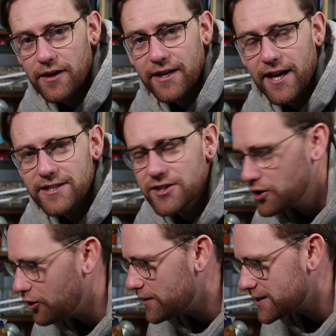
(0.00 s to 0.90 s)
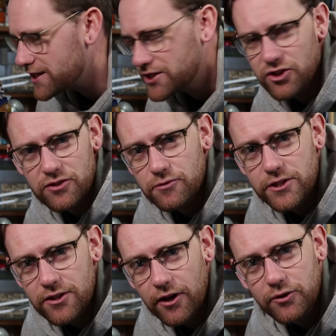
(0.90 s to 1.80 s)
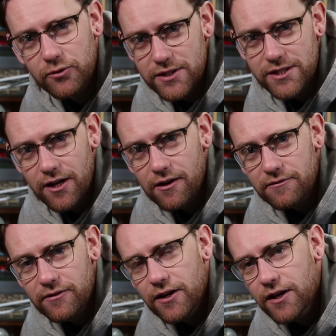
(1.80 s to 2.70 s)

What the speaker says: Okay, so a lot of this is just recycled stuff